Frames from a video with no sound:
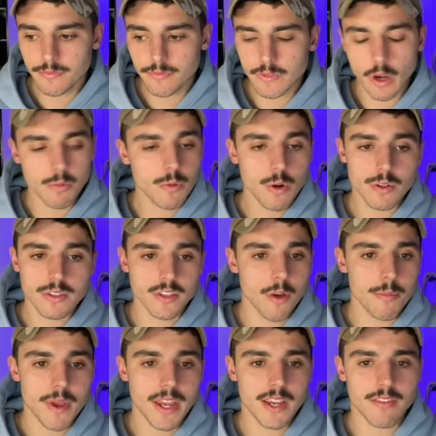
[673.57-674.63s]
Tom Gores
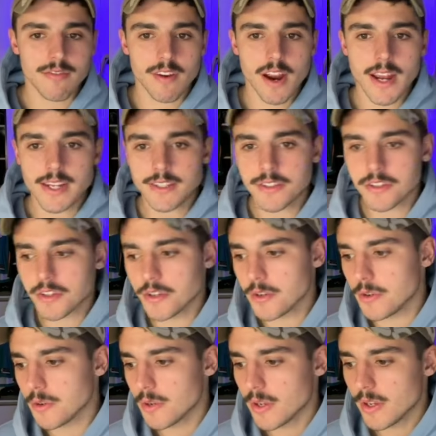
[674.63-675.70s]
not being afraid
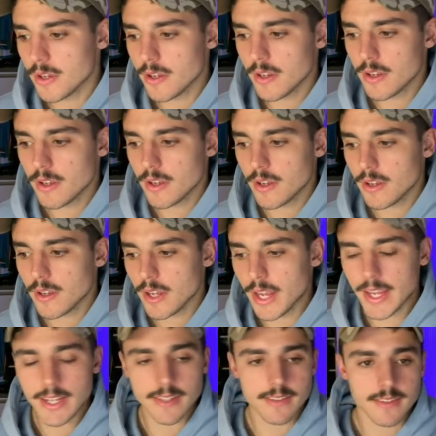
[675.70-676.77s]
to
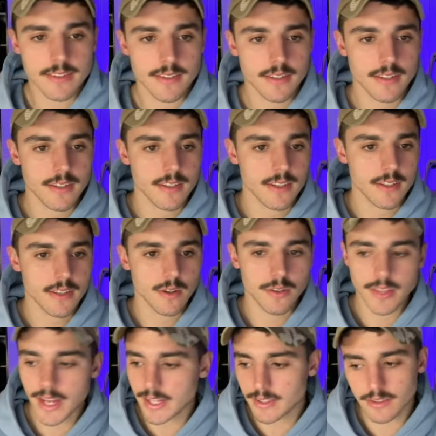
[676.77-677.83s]
eat
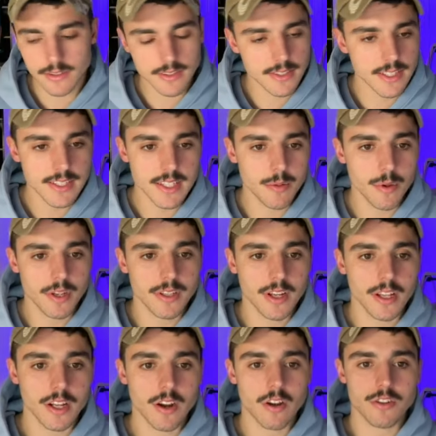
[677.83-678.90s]
that $60
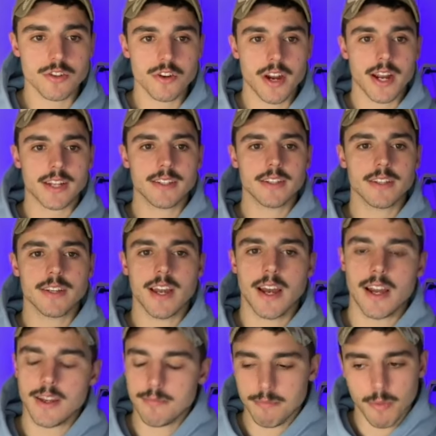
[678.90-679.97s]
million contract.
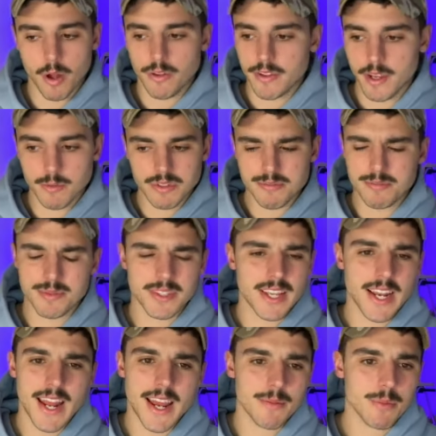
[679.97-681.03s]
Uh, it was
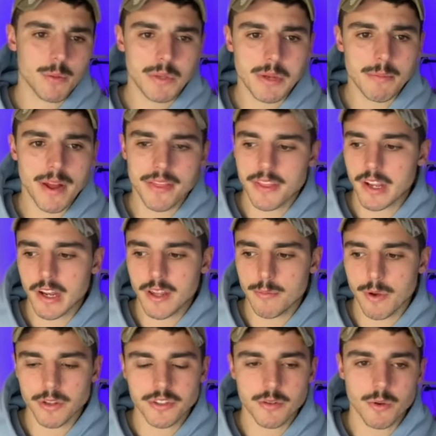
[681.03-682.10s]
sent out probably a month ago that
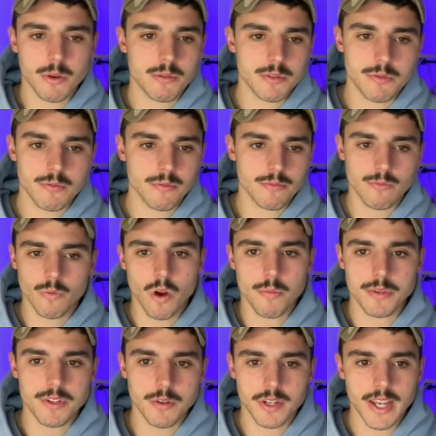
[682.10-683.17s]
Monty Williams won't
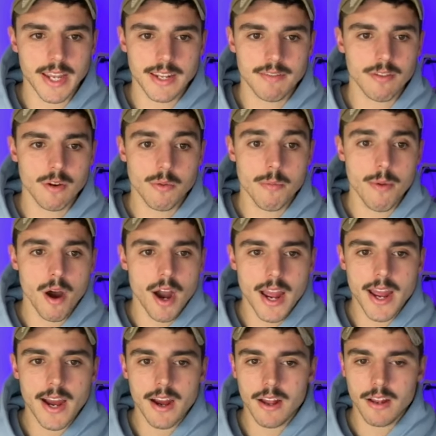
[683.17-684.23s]
be doing any form of
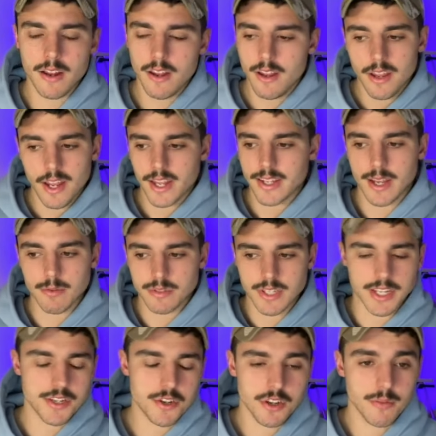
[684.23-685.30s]
buyout. And that,
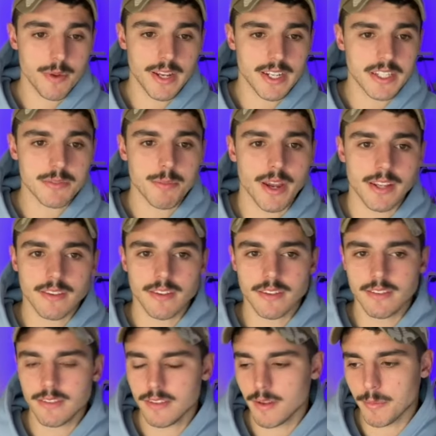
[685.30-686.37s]
that should have been expected.
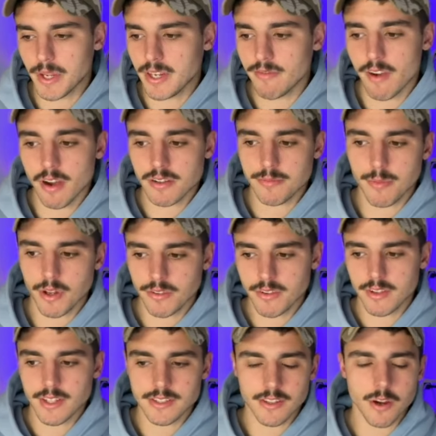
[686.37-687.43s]
I mean, if I was
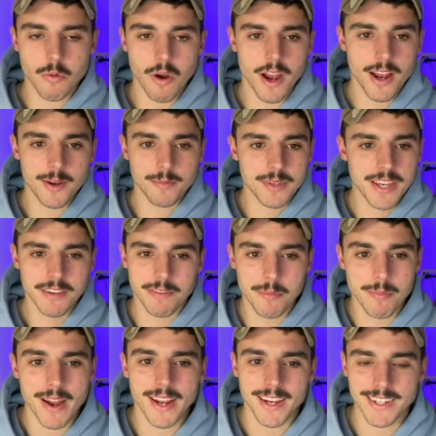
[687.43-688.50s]
Monty, there's no way I'm
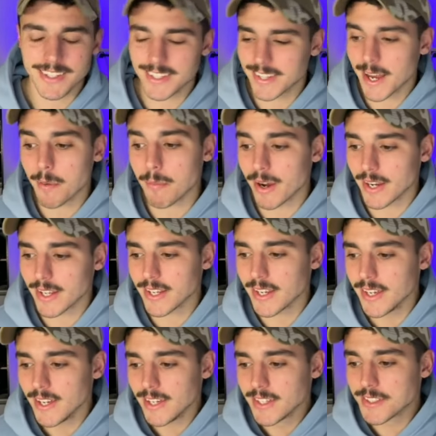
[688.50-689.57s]
giving back any of that money.
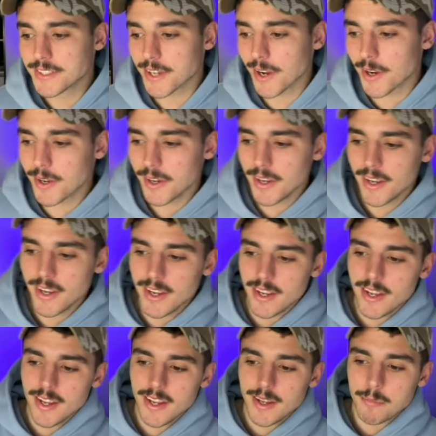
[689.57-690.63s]
So,
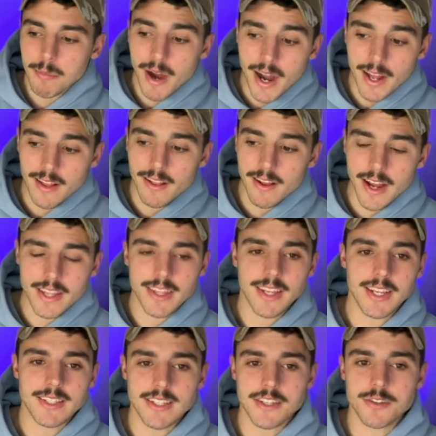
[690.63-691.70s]
but I
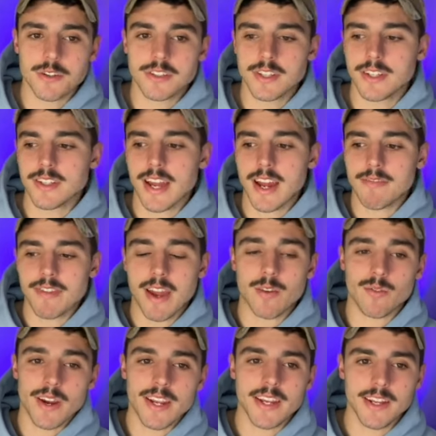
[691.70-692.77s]
think it's interesting to have that
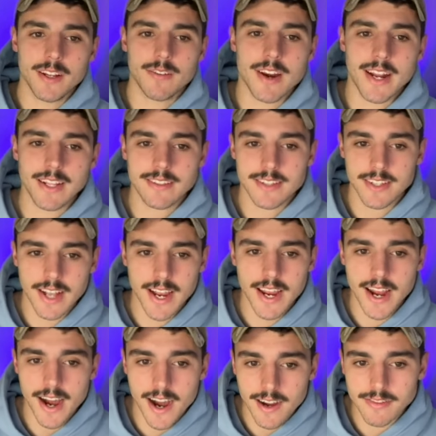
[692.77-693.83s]
reiterated today
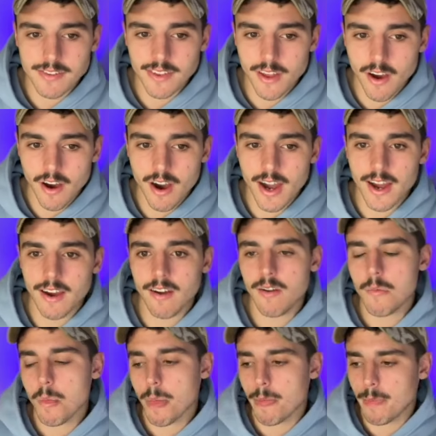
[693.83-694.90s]
after the hire
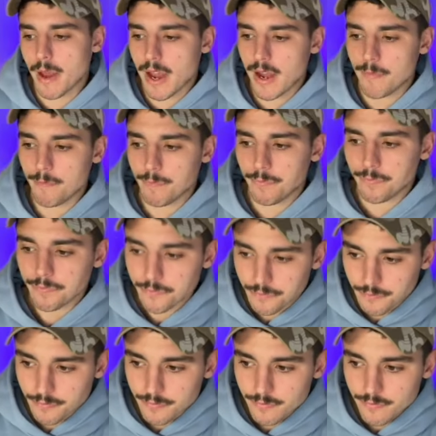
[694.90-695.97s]
that
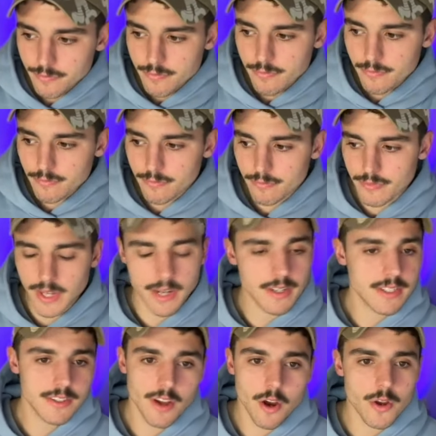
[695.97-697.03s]
there
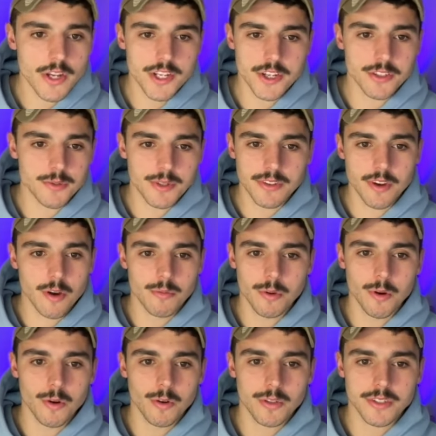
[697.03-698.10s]
is no issues with Tom
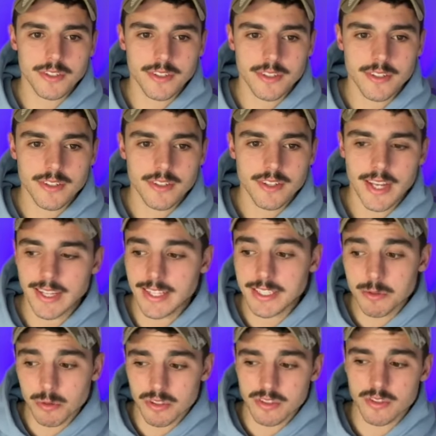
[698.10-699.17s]
Gores. And
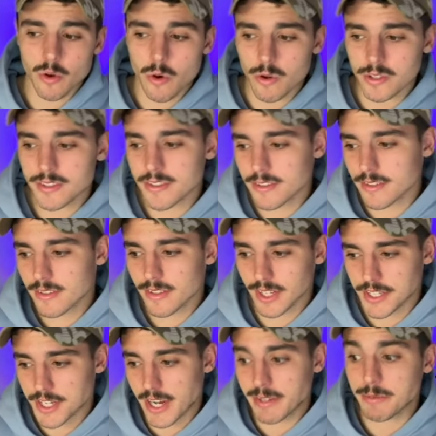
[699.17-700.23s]
this was sourced,
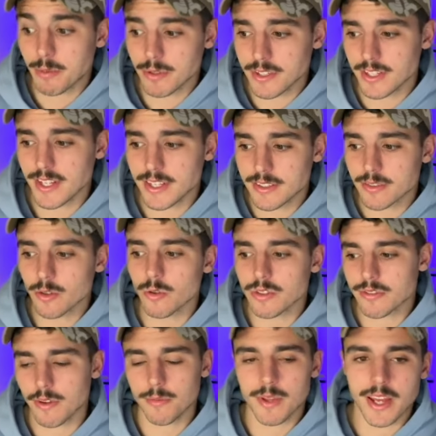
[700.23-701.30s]
like James puts in here,
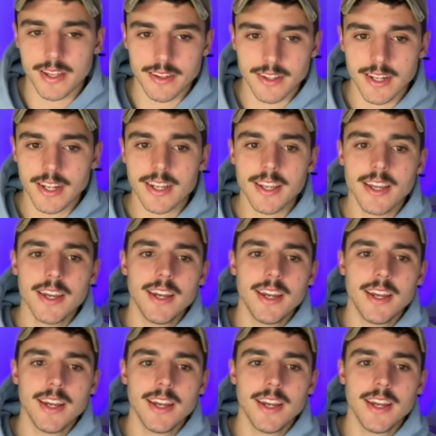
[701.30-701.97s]
sourced from the athletic.